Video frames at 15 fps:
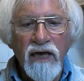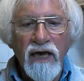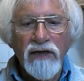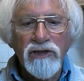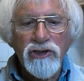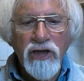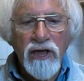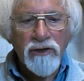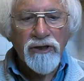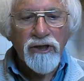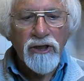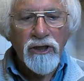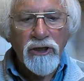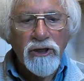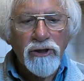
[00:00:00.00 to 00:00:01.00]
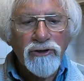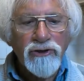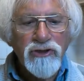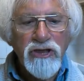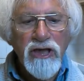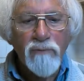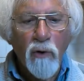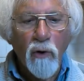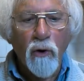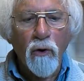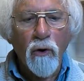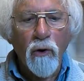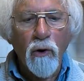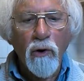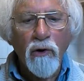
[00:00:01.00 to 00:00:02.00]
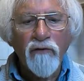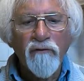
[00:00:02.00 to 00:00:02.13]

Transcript: And shall the earth seem all